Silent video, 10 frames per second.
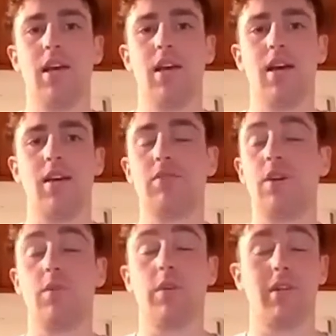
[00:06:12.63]
We've
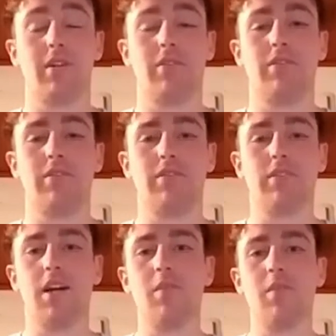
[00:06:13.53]
got women out,
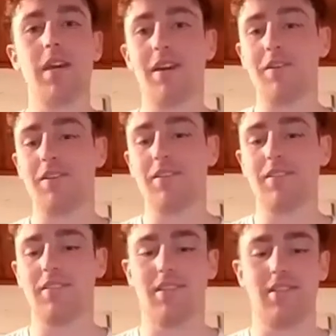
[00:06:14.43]
got men out.
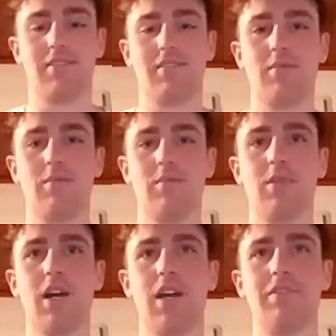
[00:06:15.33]
It's
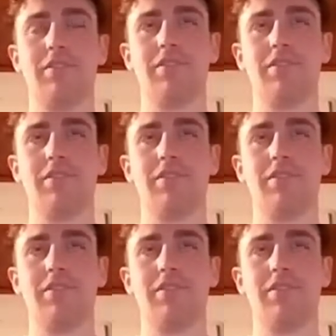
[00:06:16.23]
kind of